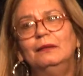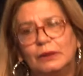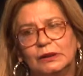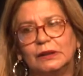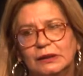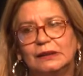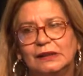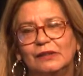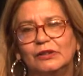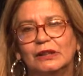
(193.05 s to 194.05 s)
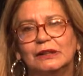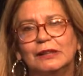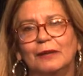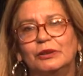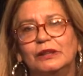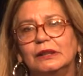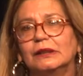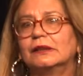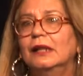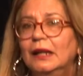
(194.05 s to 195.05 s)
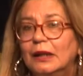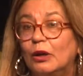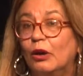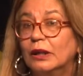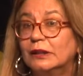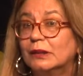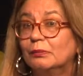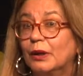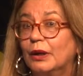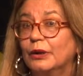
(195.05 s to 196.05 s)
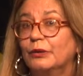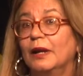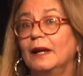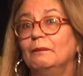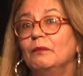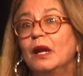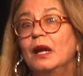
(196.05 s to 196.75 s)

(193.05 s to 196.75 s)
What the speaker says: because it just gives it substance, guides the program